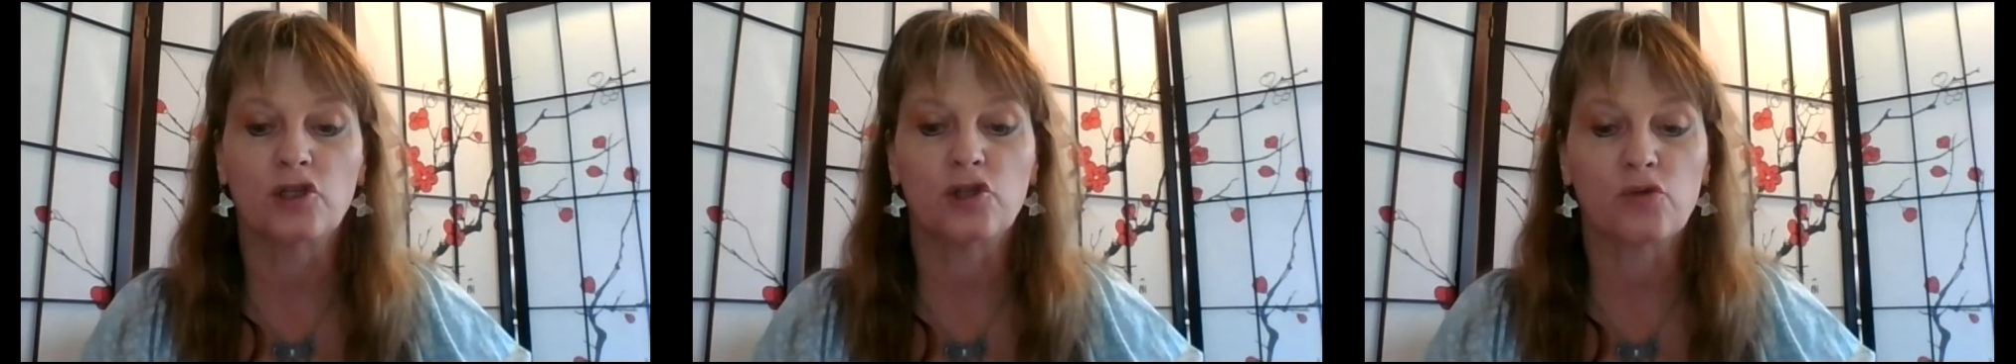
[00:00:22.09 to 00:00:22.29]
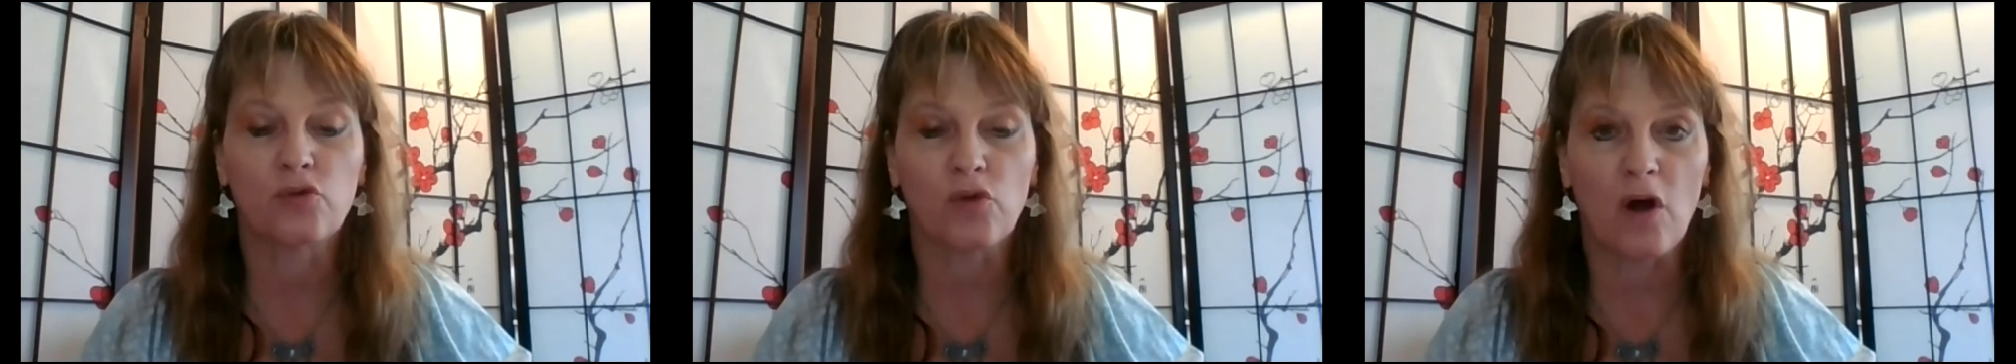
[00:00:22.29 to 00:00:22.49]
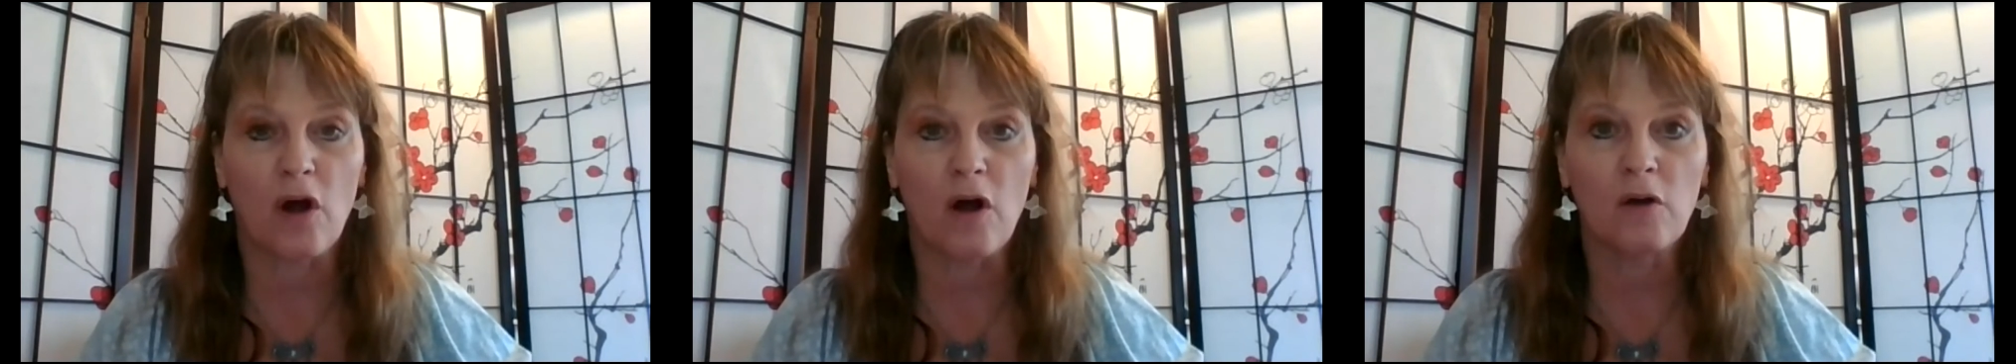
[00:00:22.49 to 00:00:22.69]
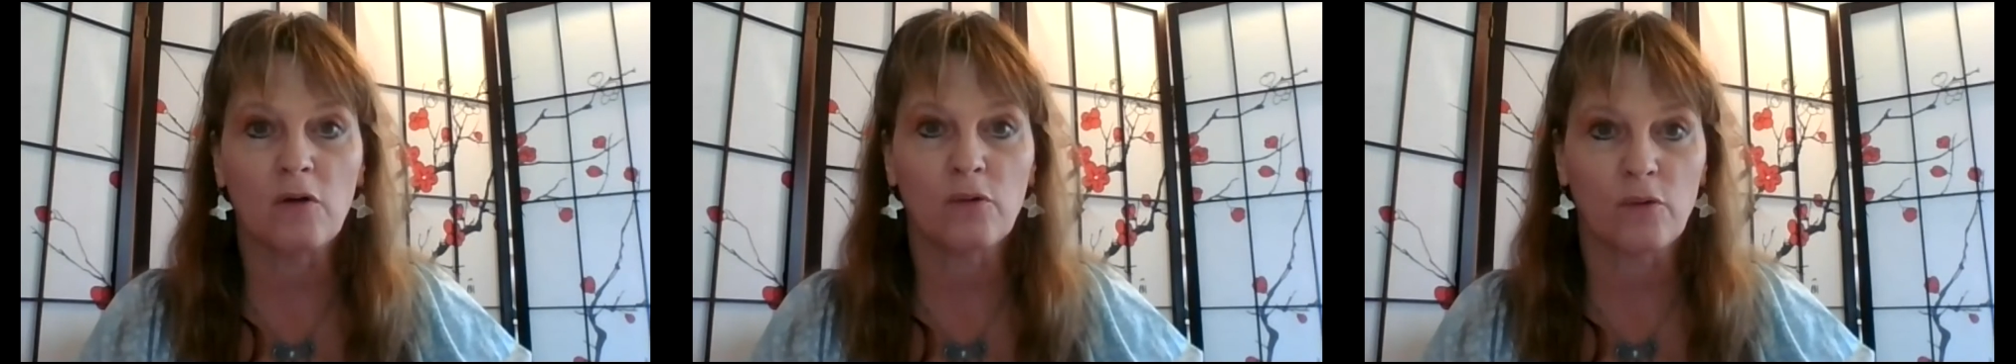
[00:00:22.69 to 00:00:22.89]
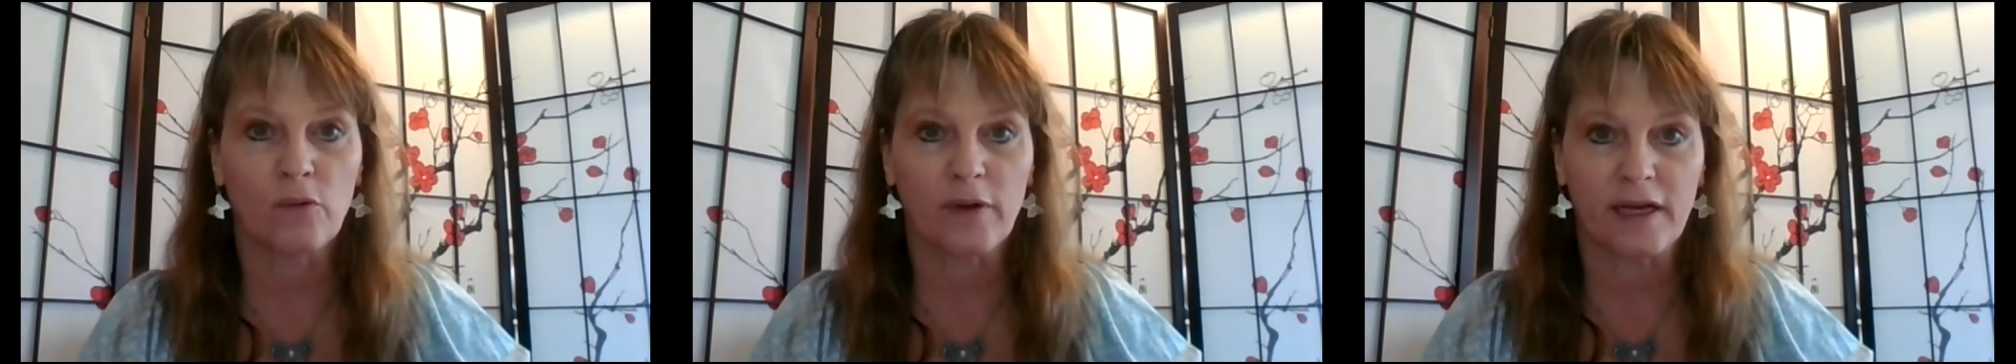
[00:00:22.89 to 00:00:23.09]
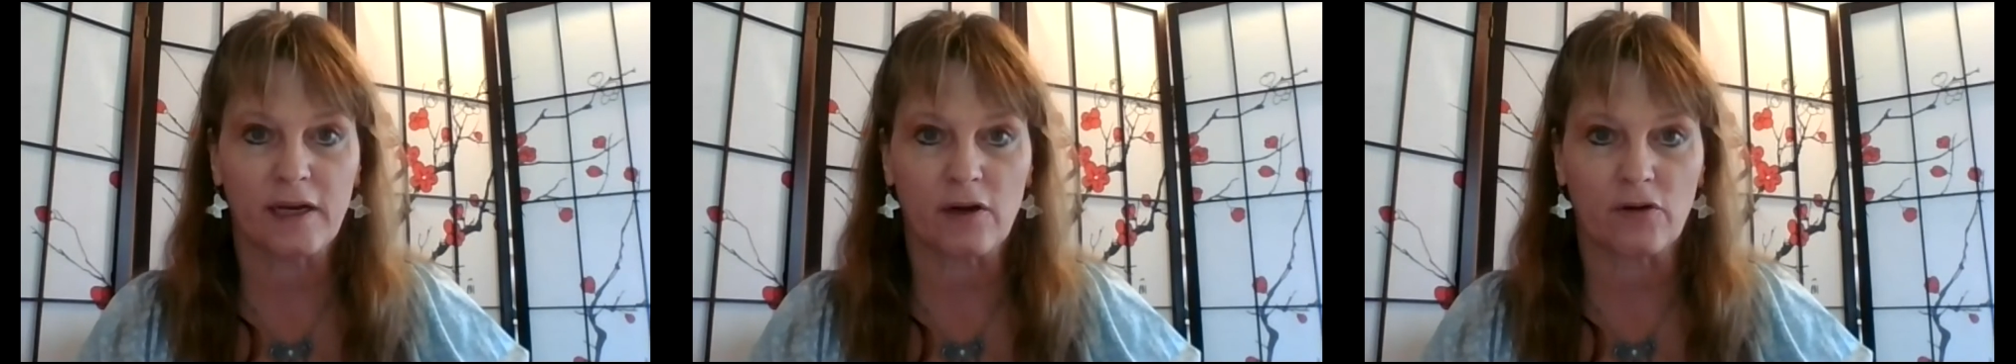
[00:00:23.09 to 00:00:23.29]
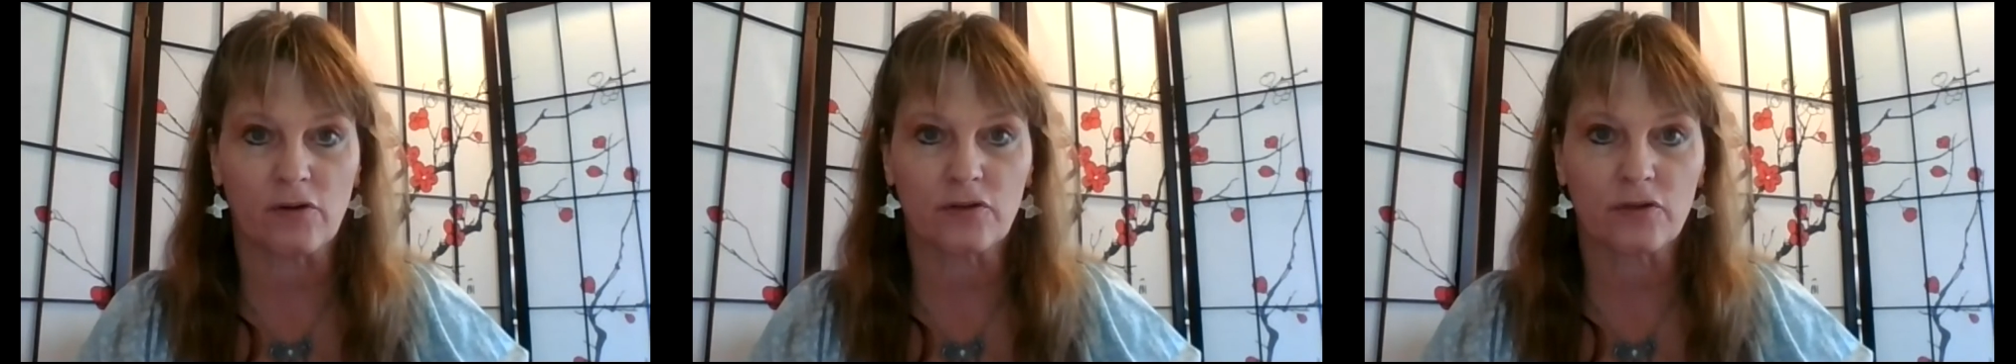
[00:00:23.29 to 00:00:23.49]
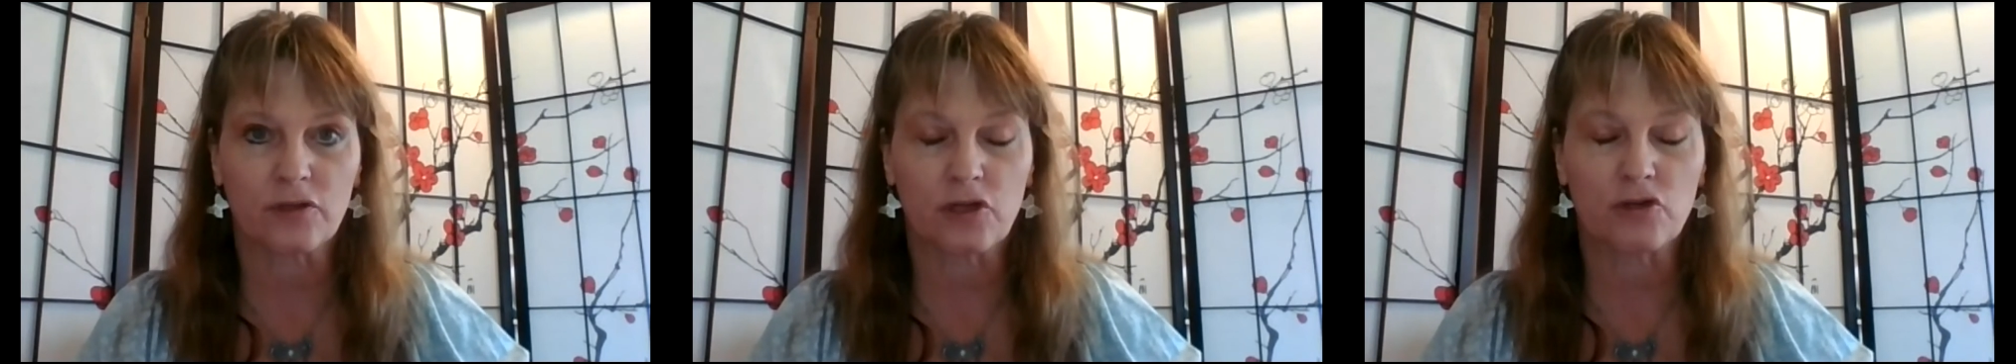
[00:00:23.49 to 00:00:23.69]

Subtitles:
draw readers,